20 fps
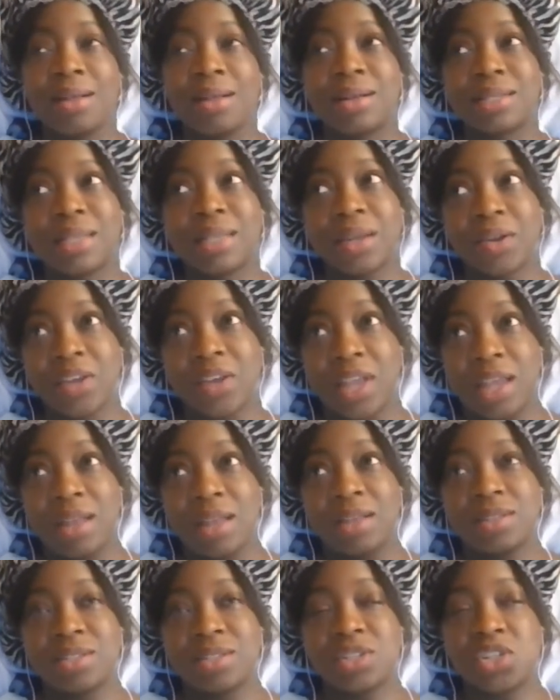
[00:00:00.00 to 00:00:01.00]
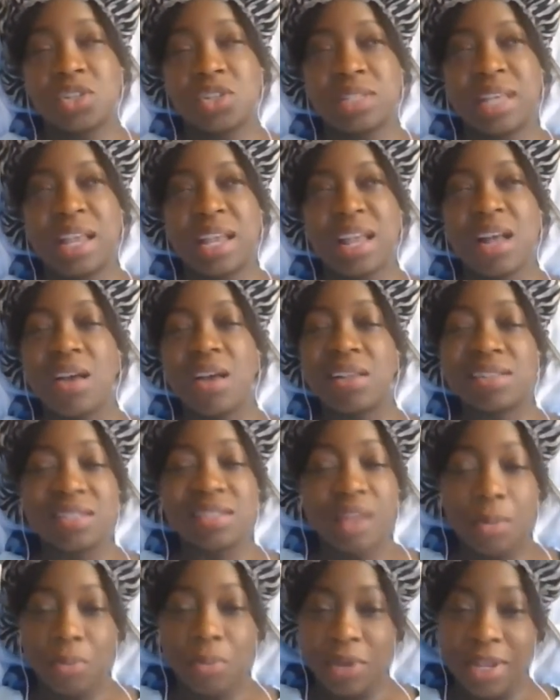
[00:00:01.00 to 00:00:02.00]
I was like, okay. So she was like, oh, it's
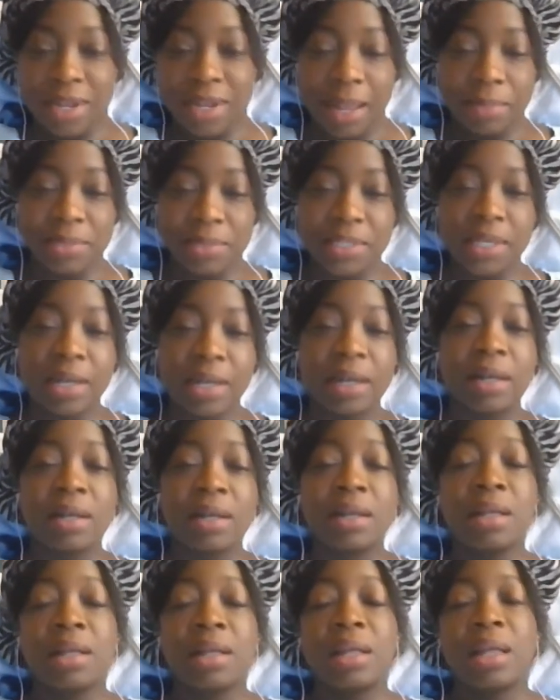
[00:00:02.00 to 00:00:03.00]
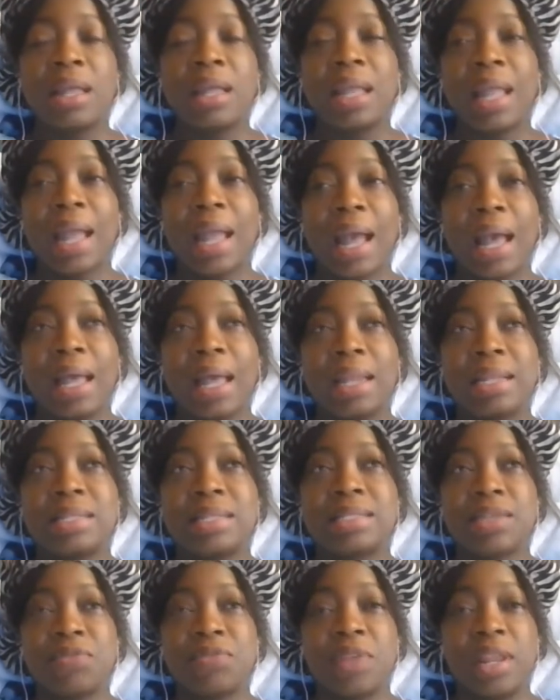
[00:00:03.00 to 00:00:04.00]
not preeclampsia. And
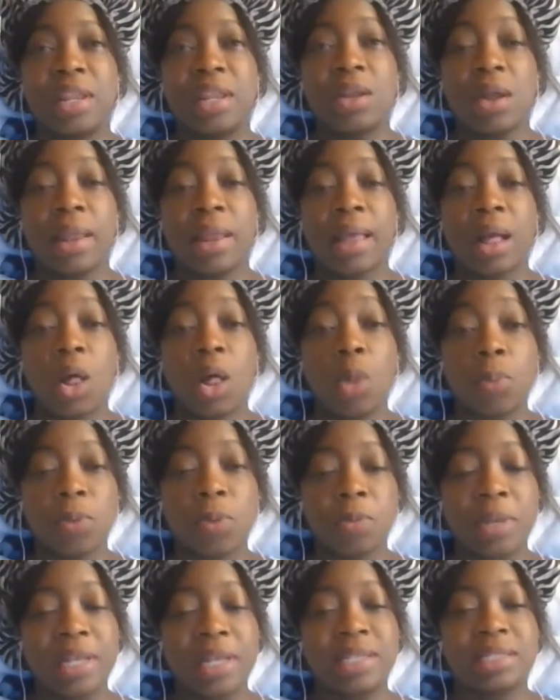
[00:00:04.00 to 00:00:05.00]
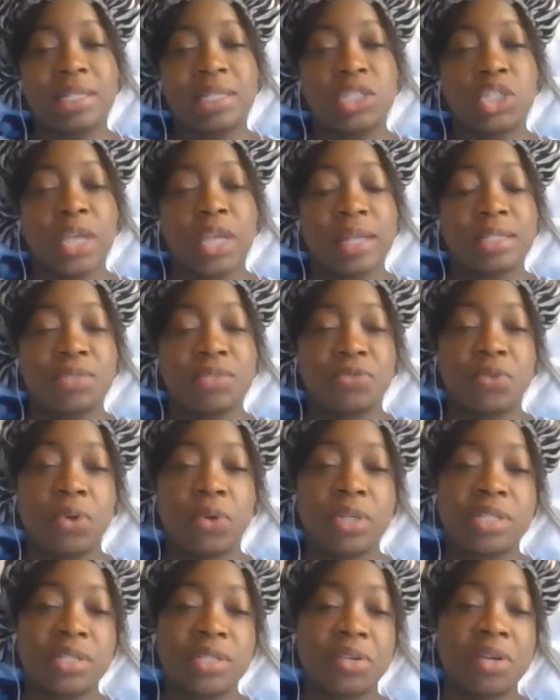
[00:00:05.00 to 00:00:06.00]
it's definitely not HELLP because they checked
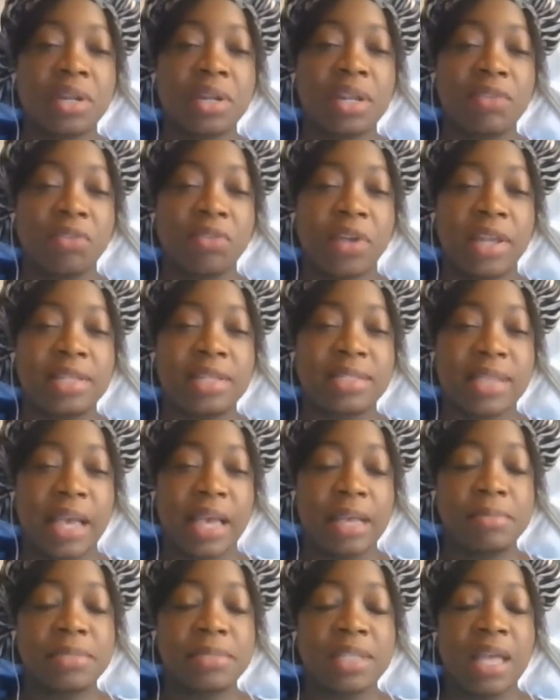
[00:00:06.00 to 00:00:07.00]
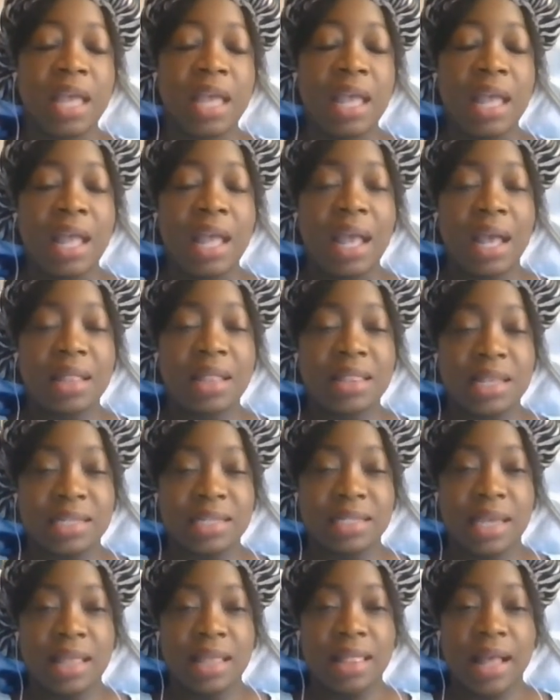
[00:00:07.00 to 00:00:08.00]
for certain liver enzymes and
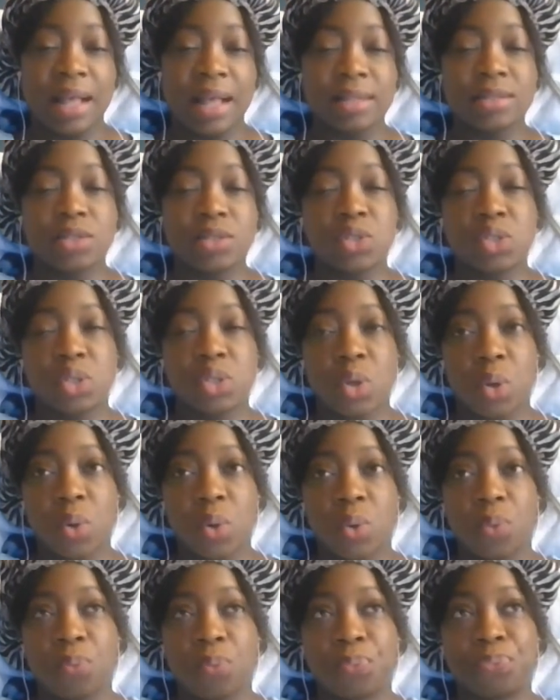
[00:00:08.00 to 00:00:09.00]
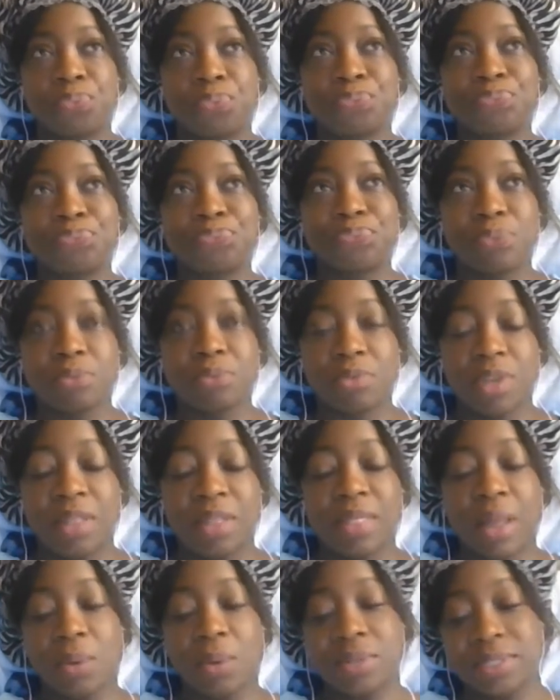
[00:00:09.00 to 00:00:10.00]
things like that. So
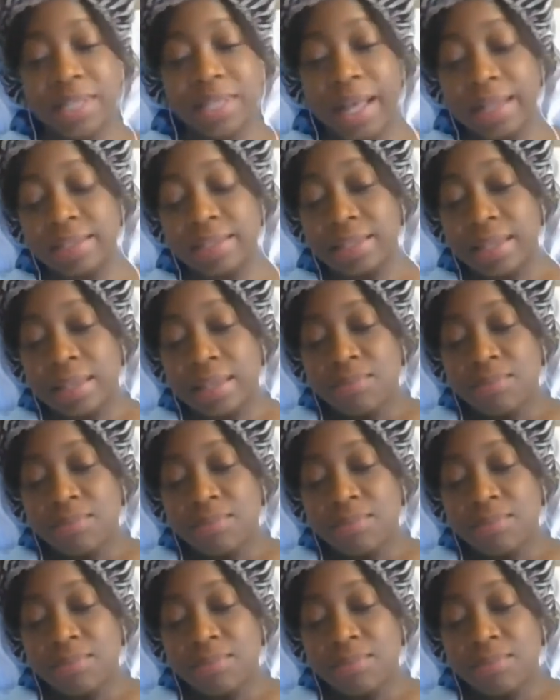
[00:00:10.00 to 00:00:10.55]
that was that.